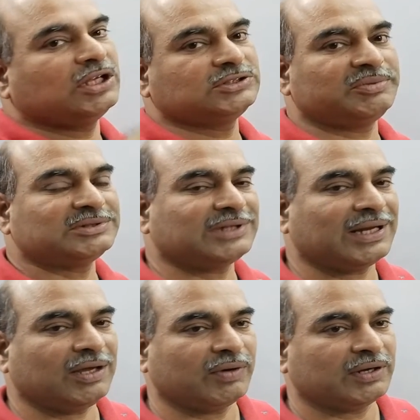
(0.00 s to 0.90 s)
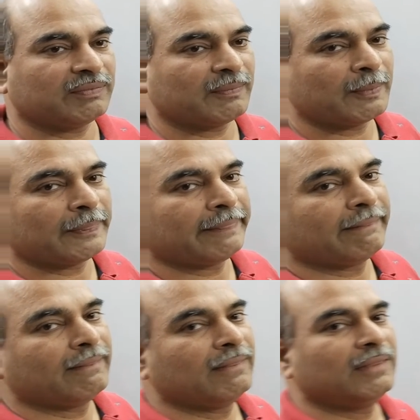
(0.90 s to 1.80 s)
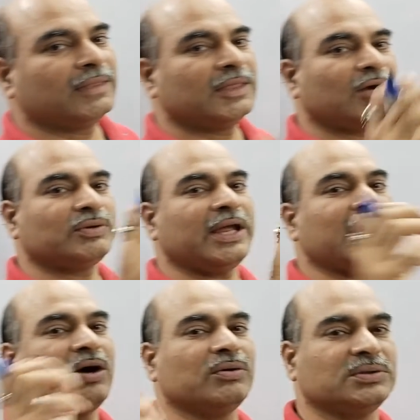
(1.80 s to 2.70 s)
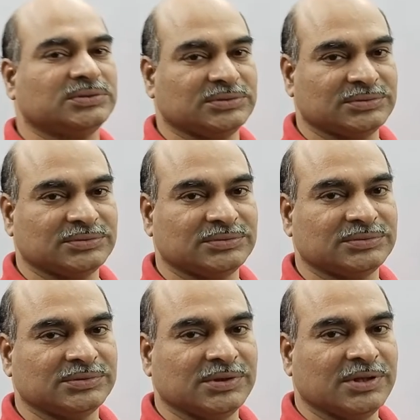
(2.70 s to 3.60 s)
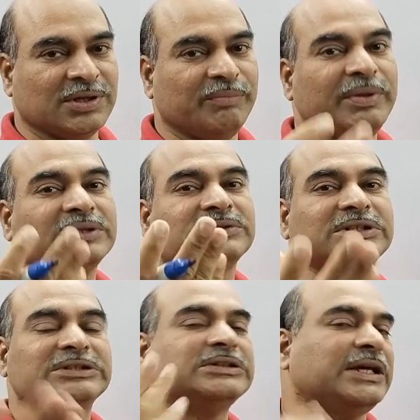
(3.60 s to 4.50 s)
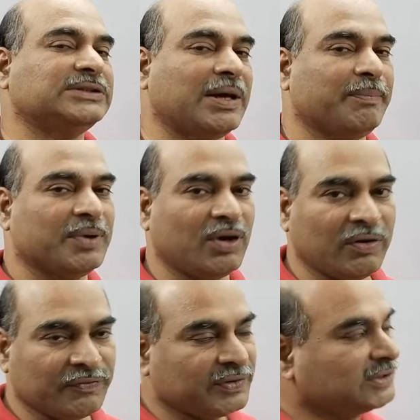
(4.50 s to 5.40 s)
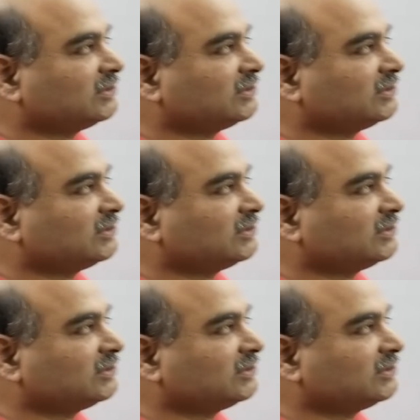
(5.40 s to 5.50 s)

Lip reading: Two decimals are given. Now take out means this is the example of